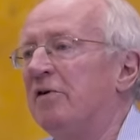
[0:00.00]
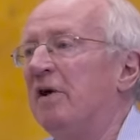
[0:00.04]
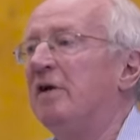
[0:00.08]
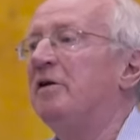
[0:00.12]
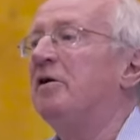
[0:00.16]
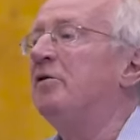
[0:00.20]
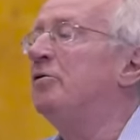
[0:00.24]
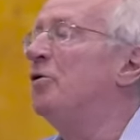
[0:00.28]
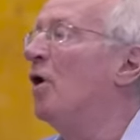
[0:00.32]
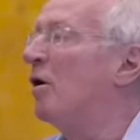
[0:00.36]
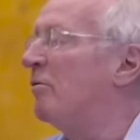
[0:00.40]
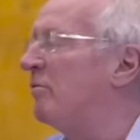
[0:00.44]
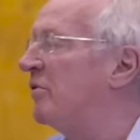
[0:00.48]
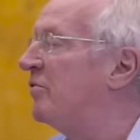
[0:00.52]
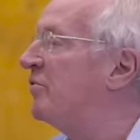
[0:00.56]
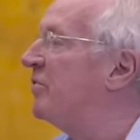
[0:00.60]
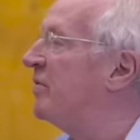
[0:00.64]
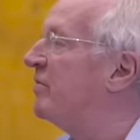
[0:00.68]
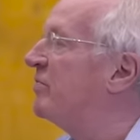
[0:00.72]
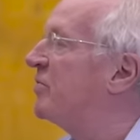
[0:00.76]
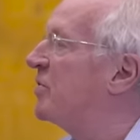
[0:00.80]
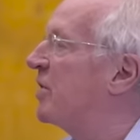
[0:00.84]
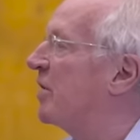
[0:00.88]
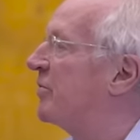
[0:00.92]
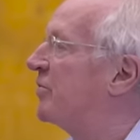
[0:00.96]
they did not
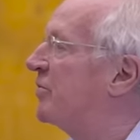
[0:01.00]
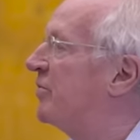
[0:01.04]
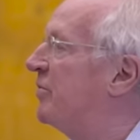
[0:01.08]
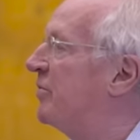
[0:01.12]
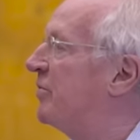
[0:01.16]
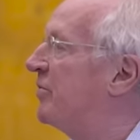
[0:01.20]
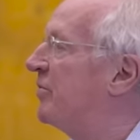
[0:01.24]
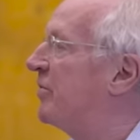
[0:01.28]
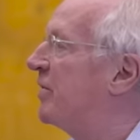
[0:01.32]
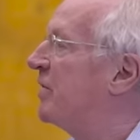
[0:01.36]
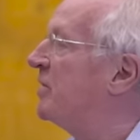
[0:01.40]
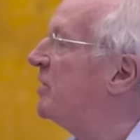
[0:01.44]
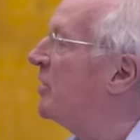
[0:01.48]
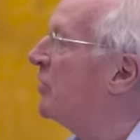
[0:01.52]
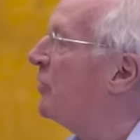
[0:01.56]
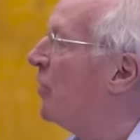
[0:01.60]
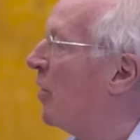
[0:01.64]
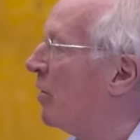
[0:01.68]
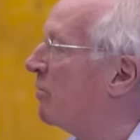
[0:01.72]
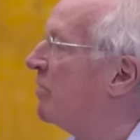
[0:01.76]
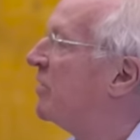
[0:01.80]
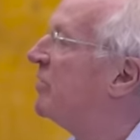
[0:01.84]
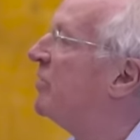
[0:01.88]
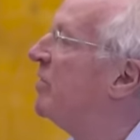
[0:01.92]
receive justice, and they did not